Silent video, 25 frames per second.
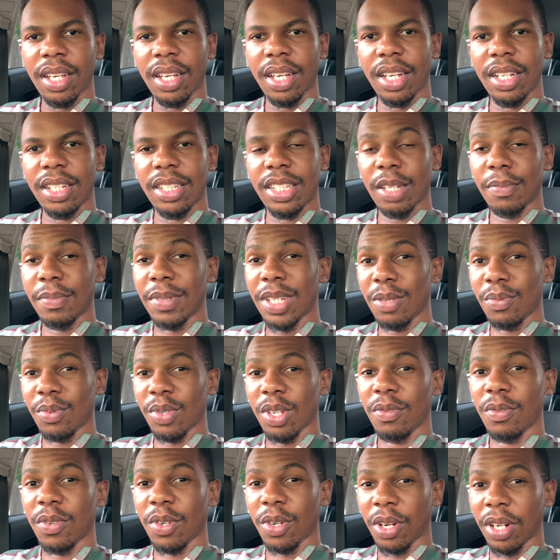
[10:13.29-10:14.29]
and sometimes we
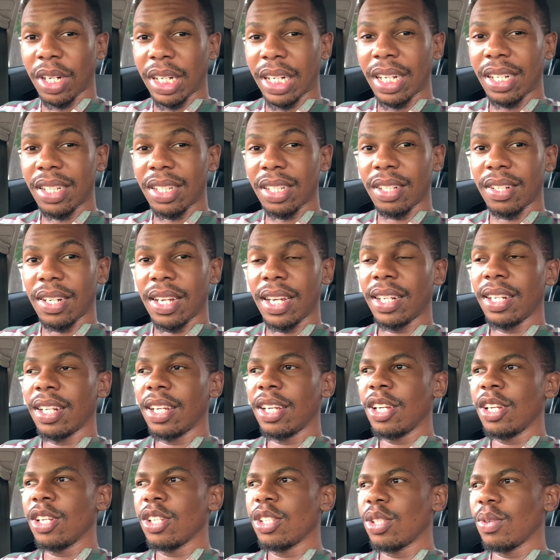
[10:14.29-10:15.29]
have a correction right
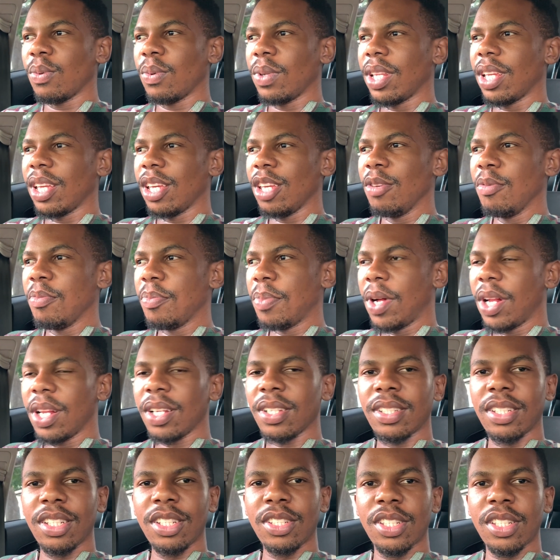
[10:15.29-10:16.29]
so with the
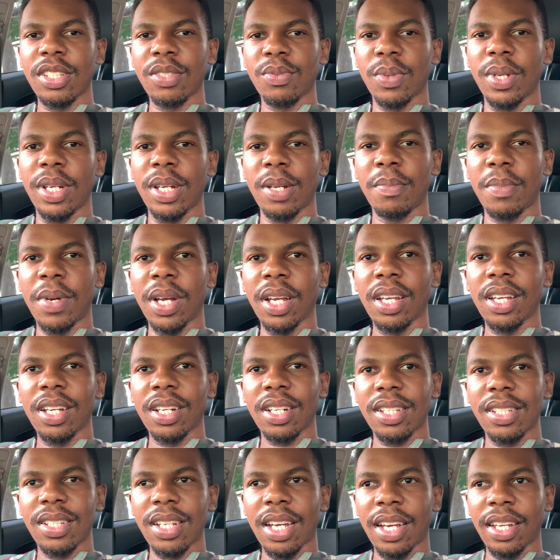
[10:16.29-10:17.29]
impulse this is when the market
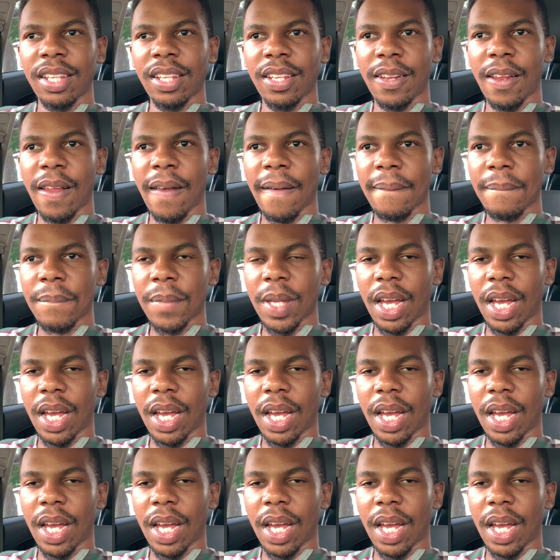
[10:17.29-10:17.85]
is either like